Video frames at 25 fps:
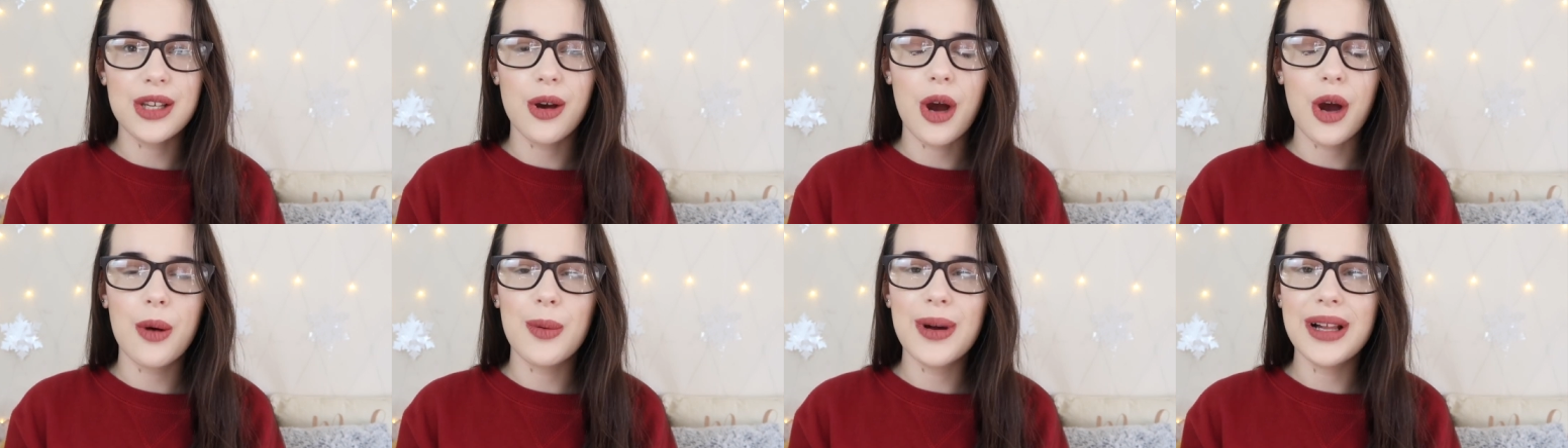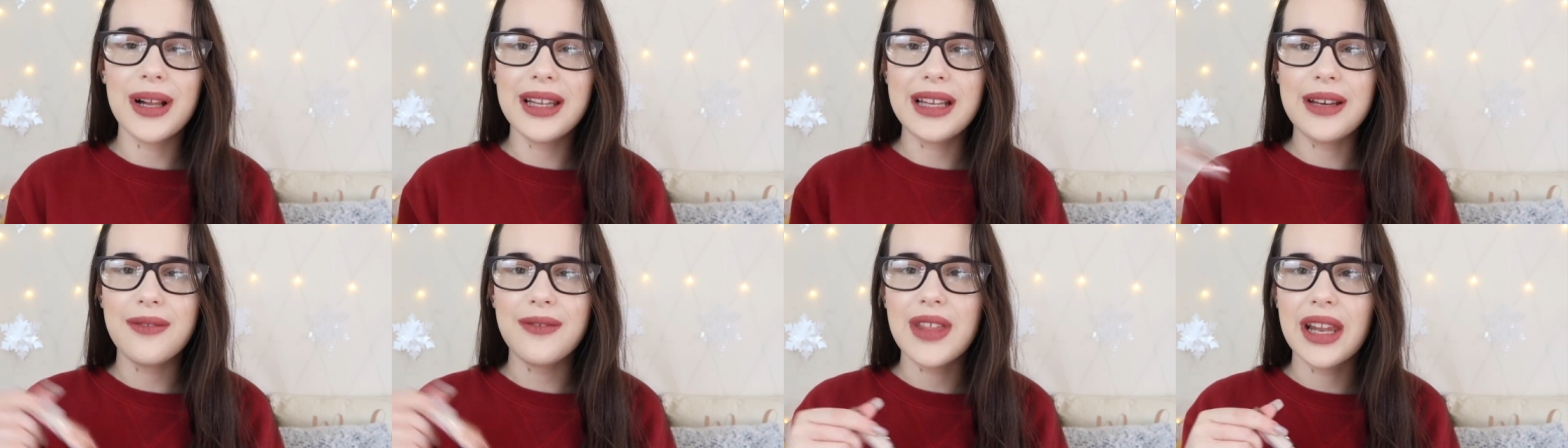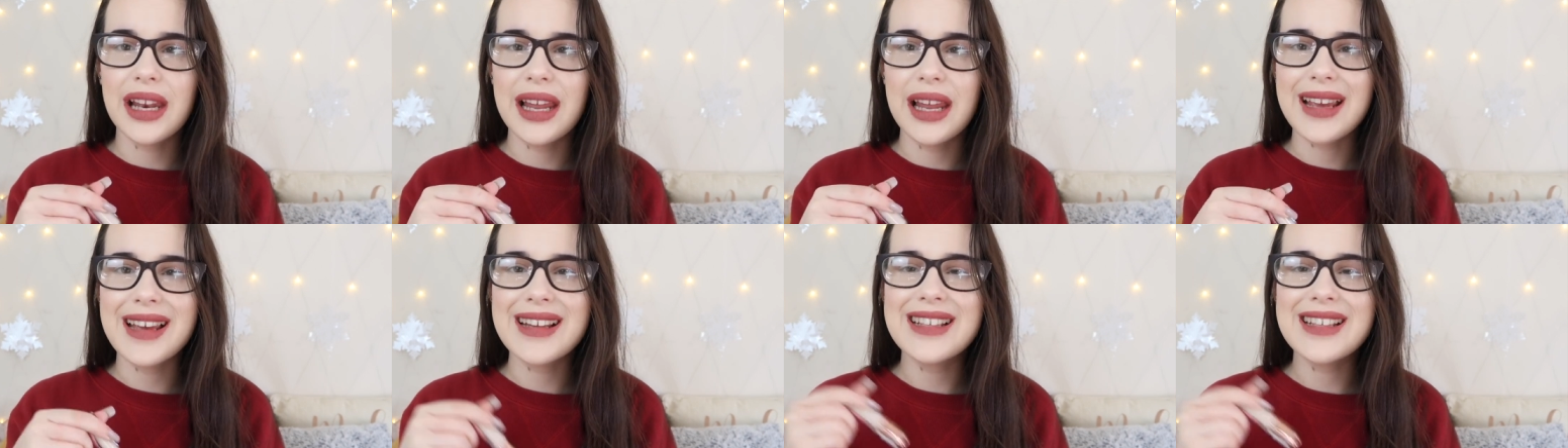so I will leave the
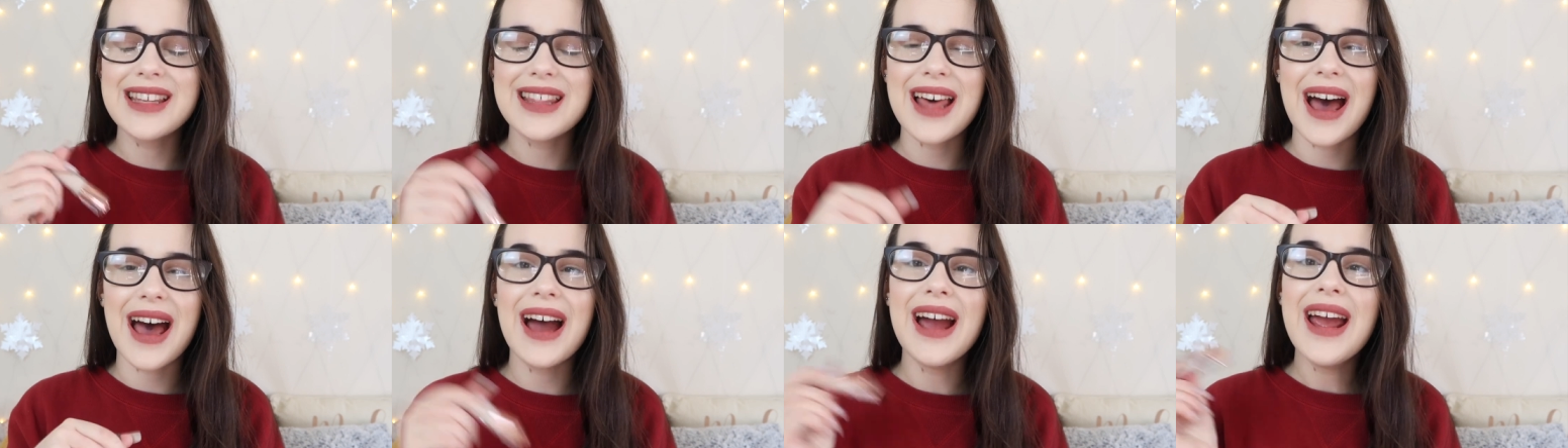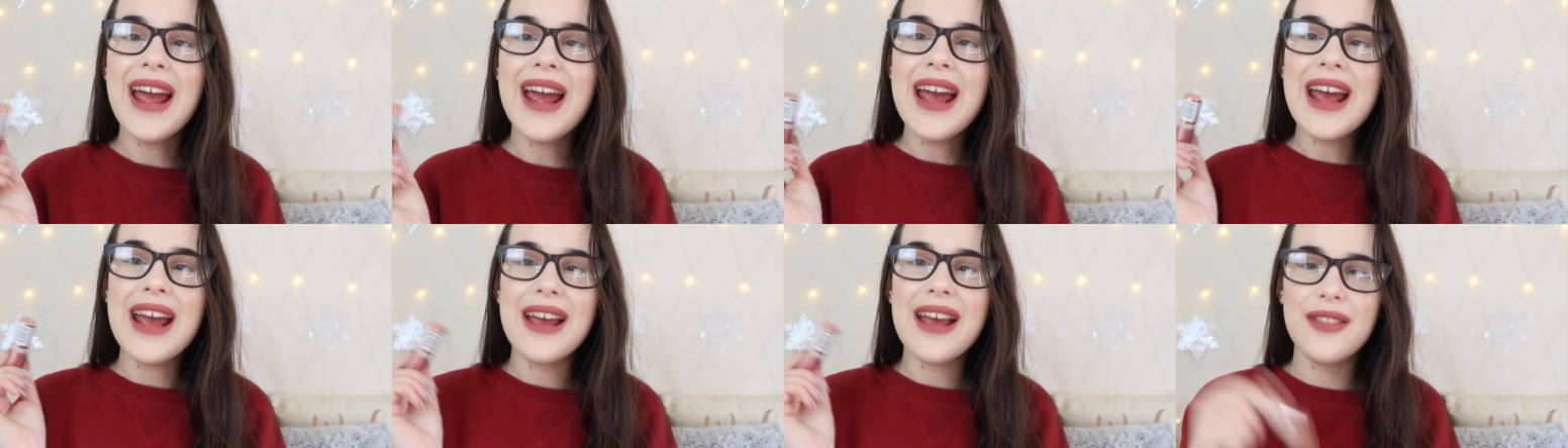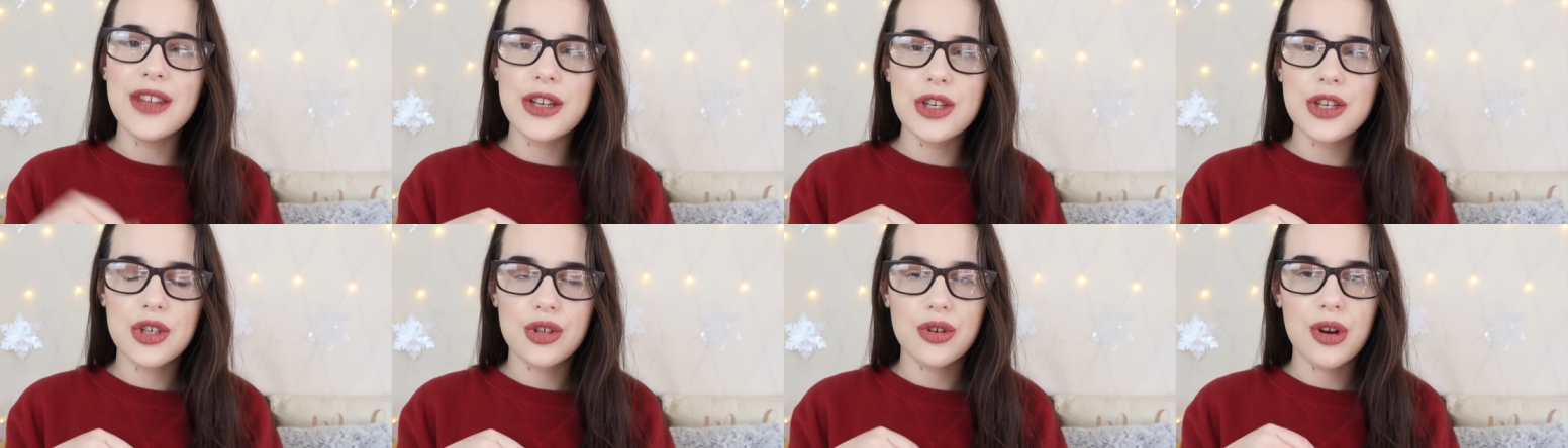link to that in
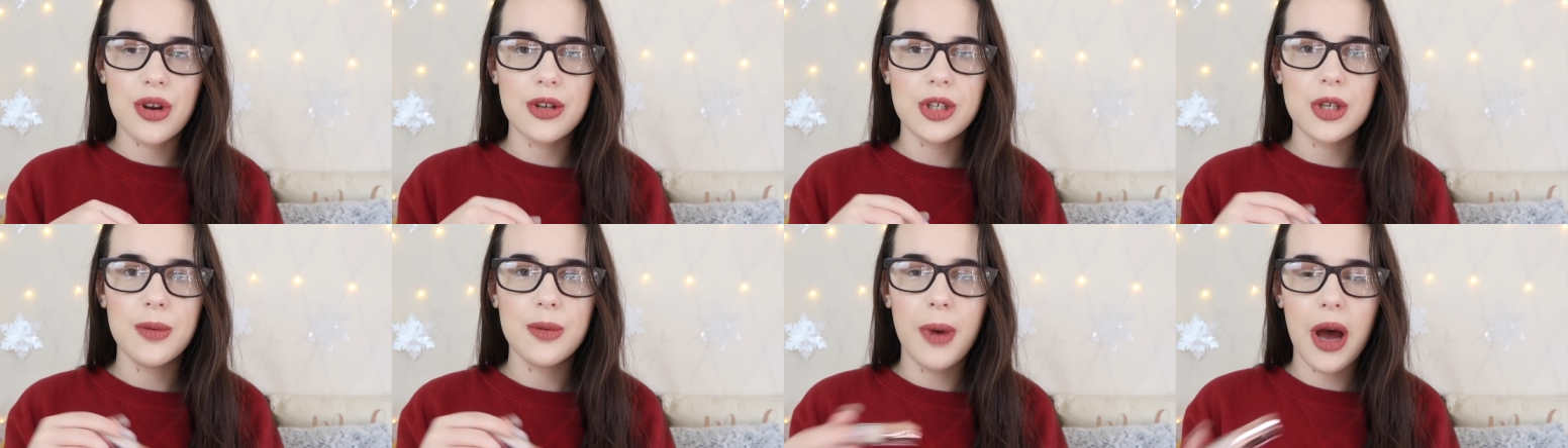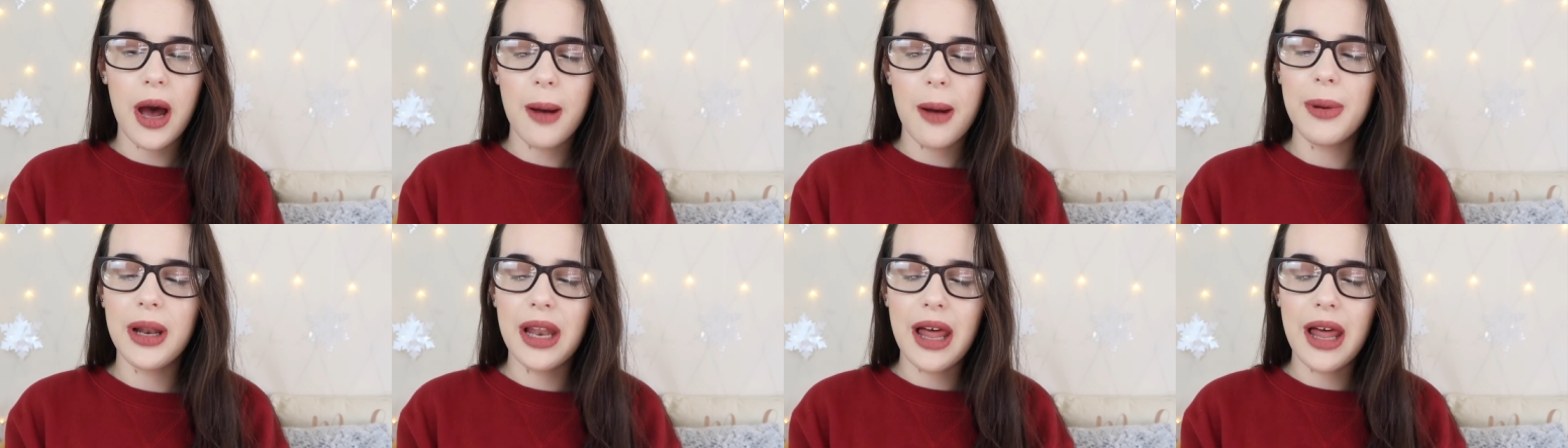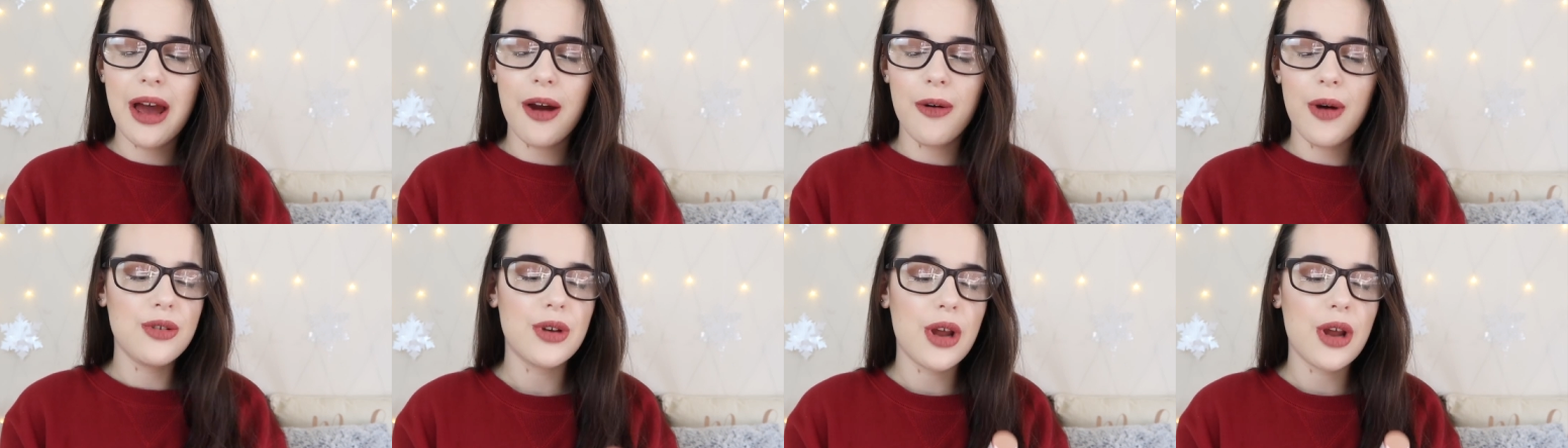the description bar below.